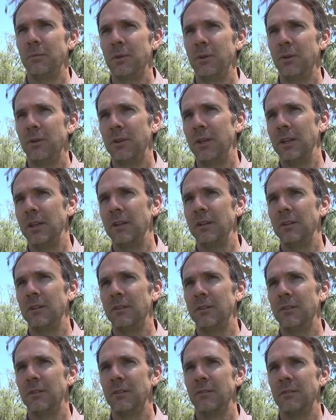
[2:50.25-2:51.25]
per
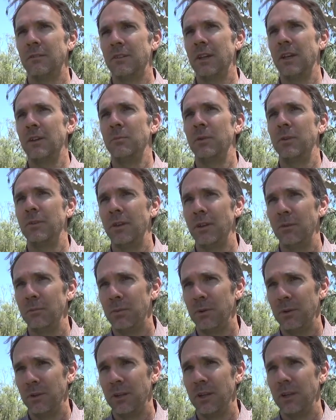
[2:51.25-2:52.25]
year to
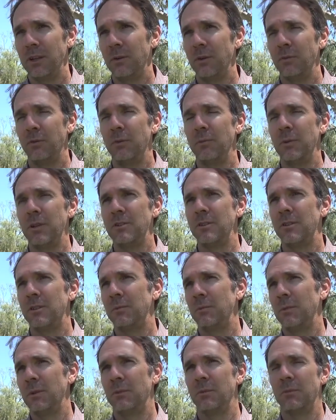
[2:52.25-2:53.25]
10% per year if you measure
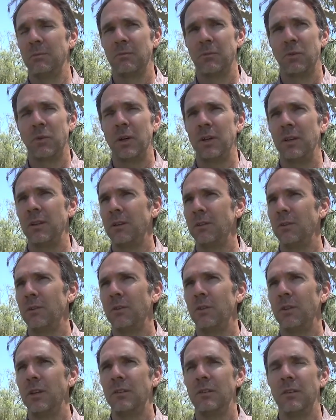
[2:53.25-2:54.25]
them as greater than
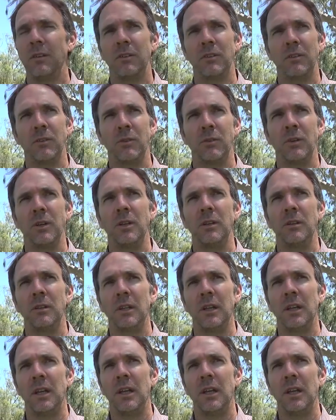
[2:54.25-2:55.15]
36 degrees.